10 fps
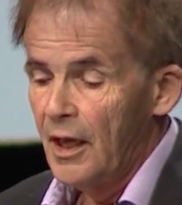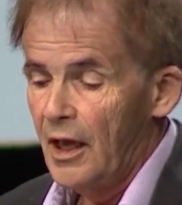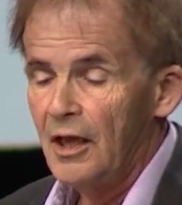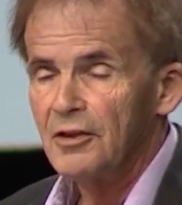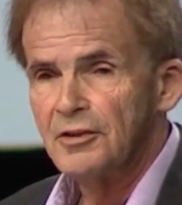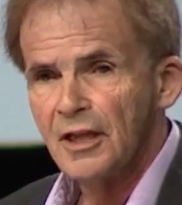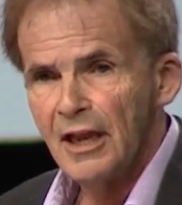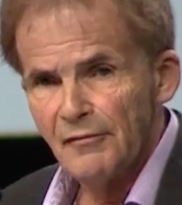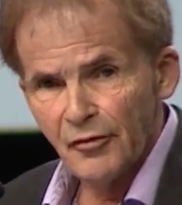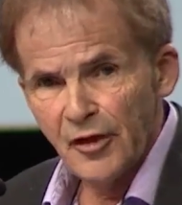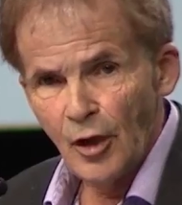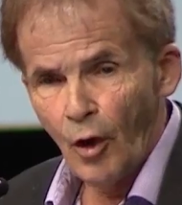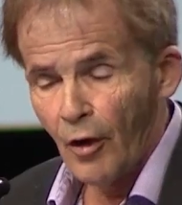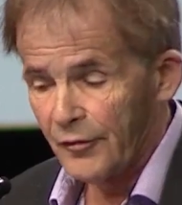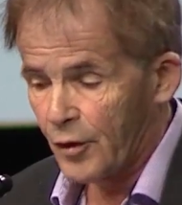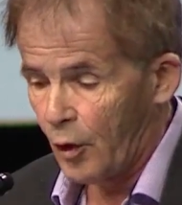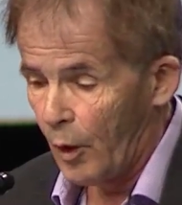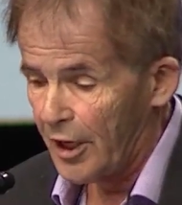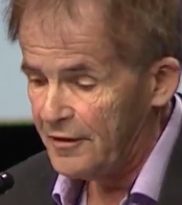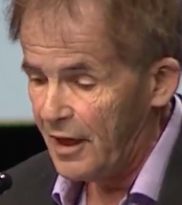in the delivery of
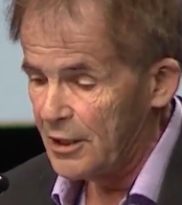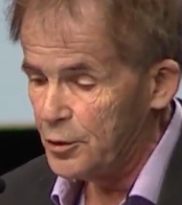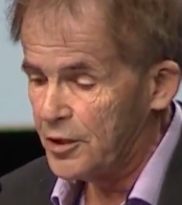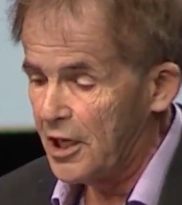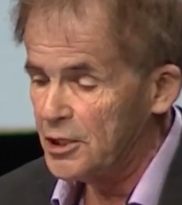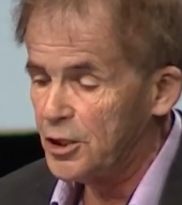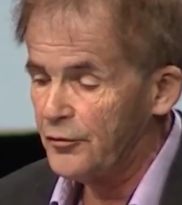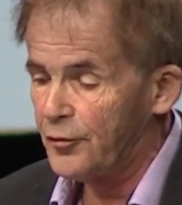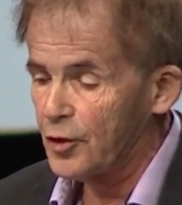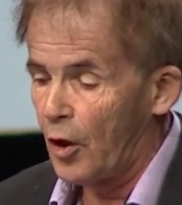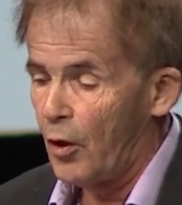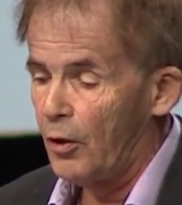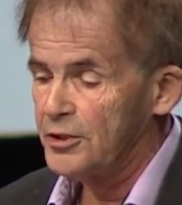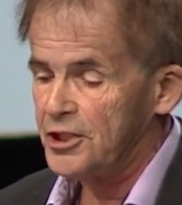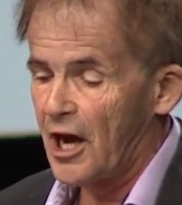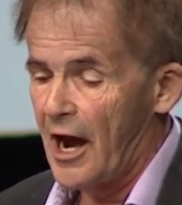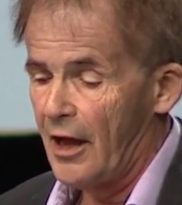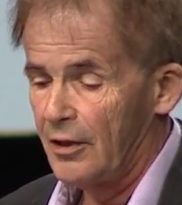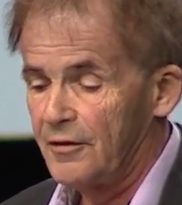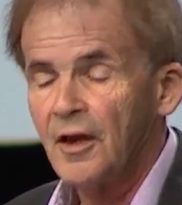quality education for the whole
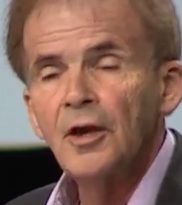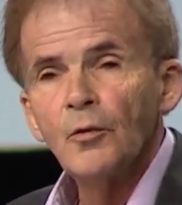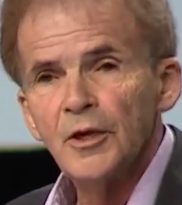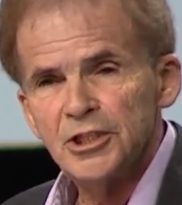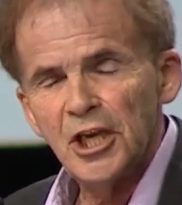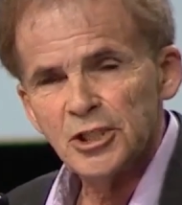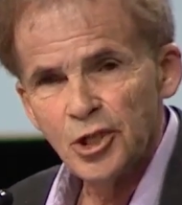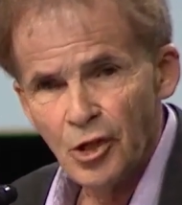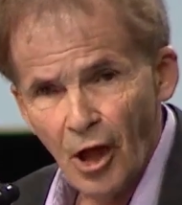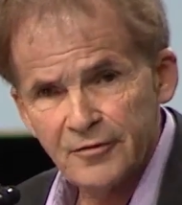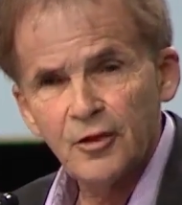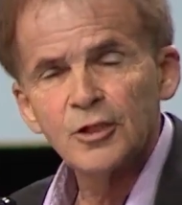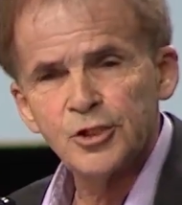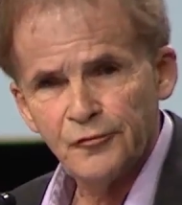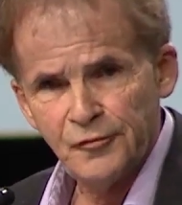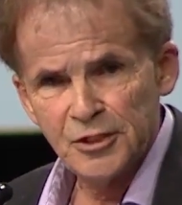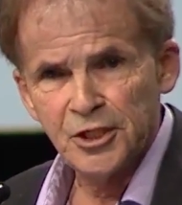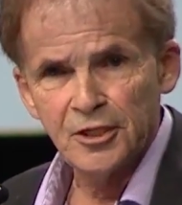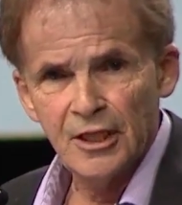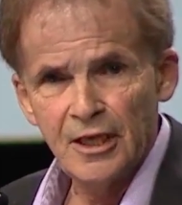child, which is not
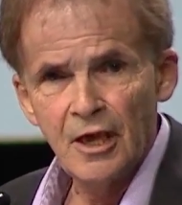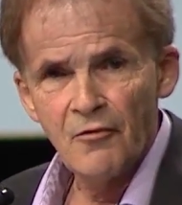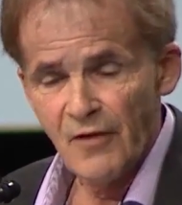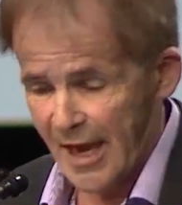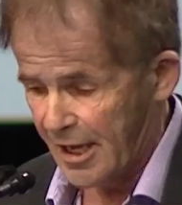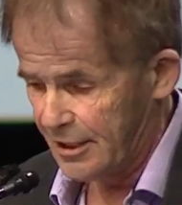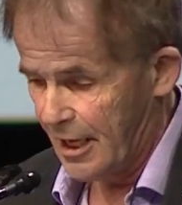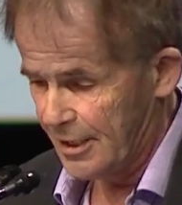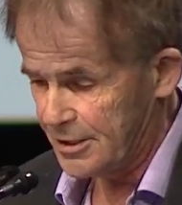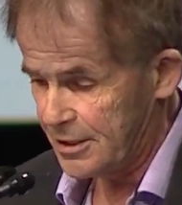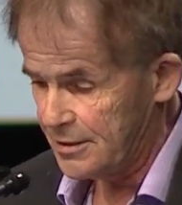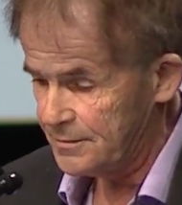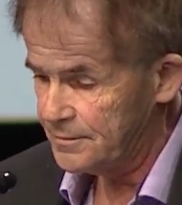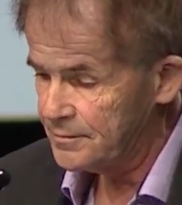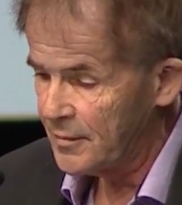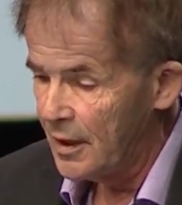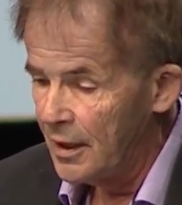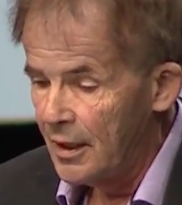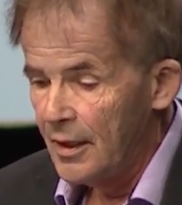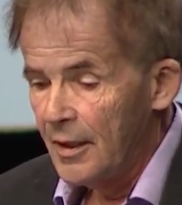sufficiently recognized.
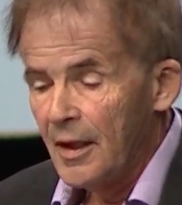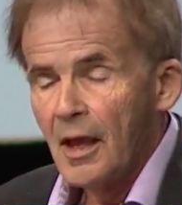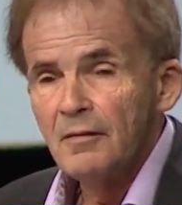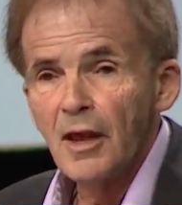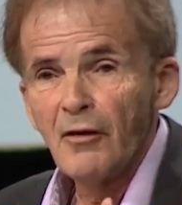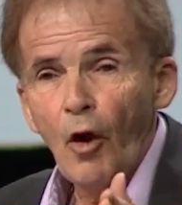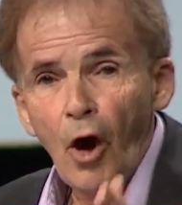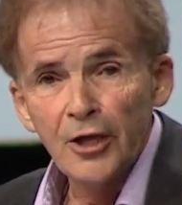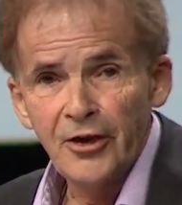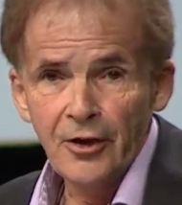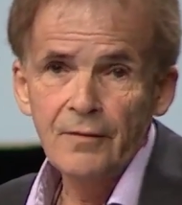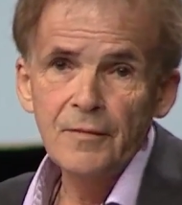There are